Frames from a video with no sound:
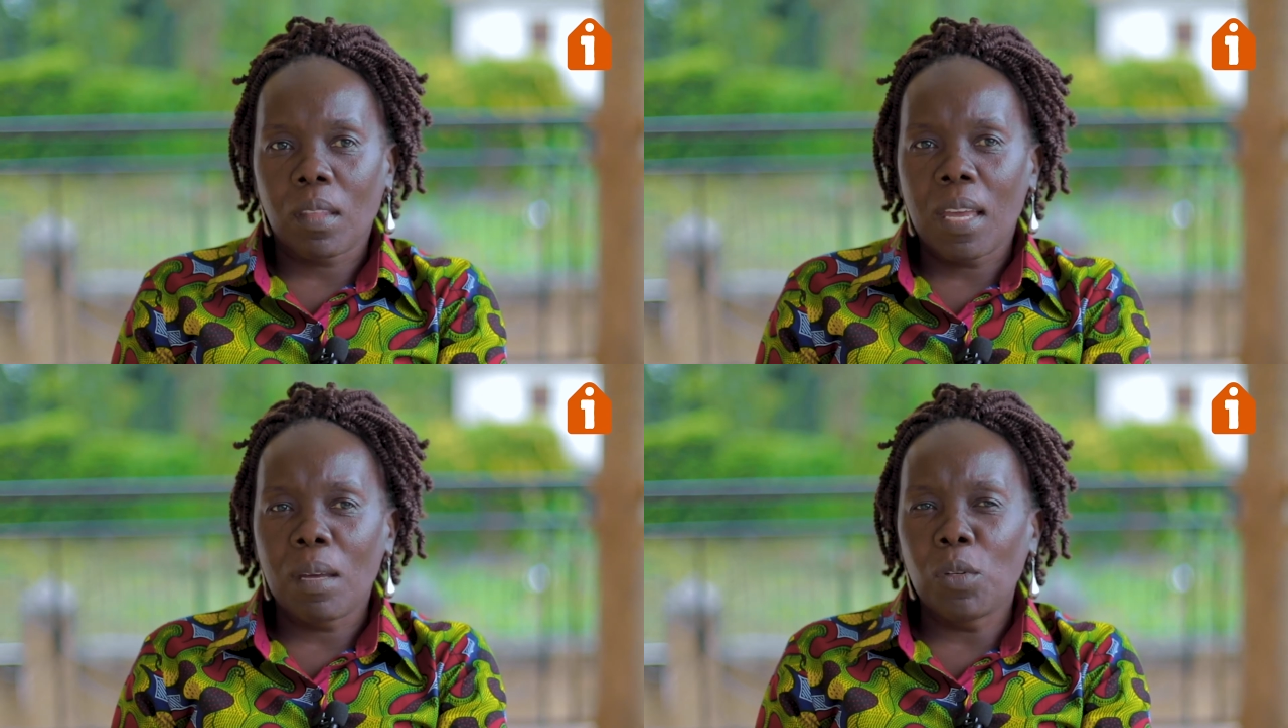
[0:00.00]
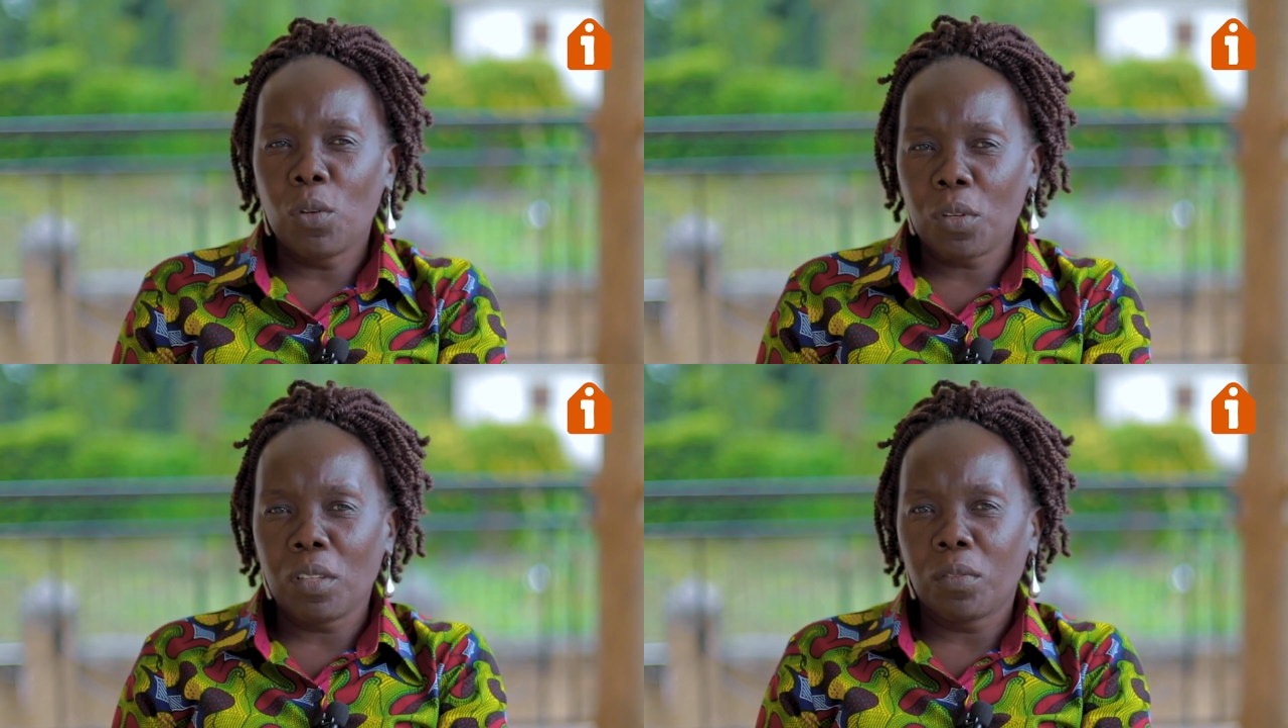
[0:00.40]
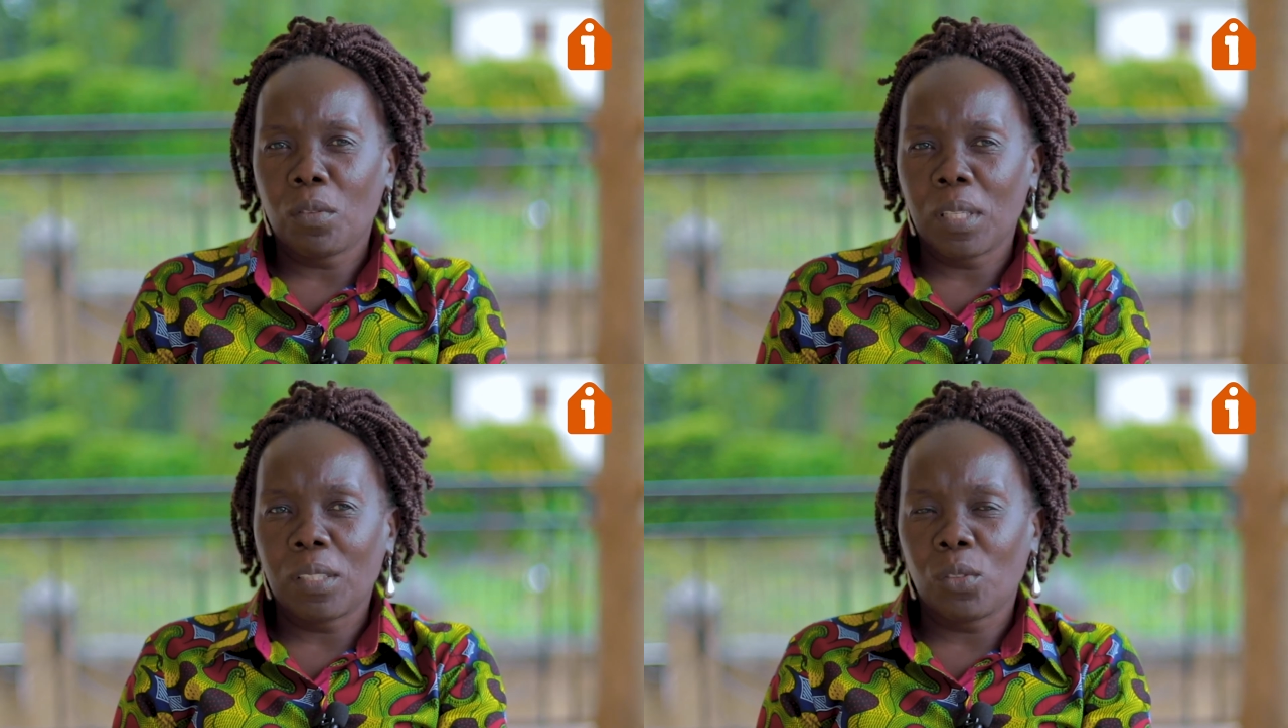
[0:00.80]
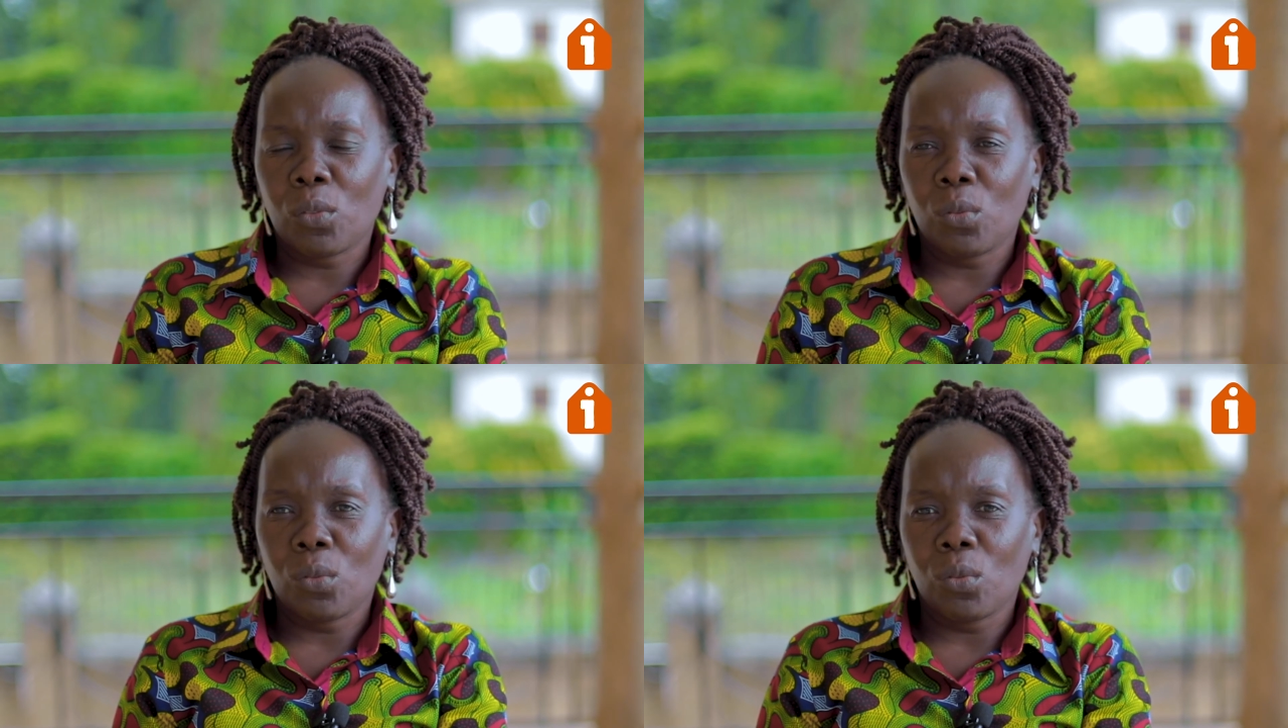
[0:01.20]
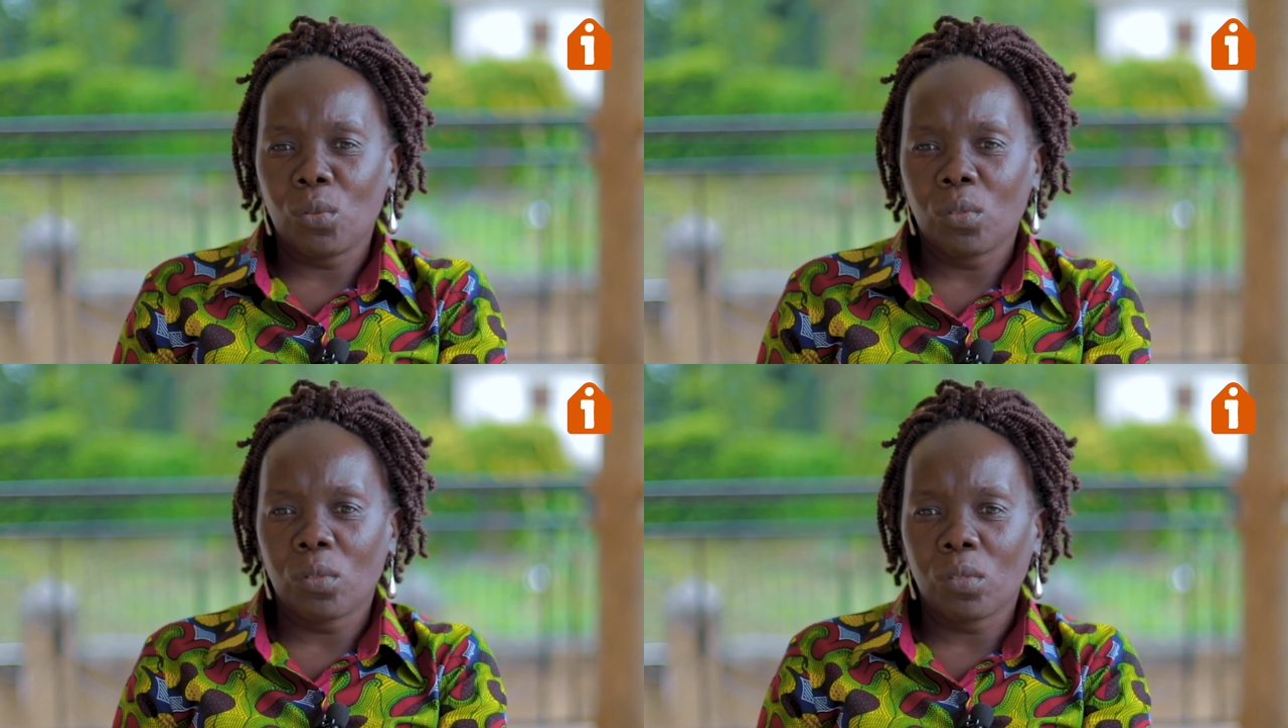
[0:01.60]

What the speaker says: I am looking forward to,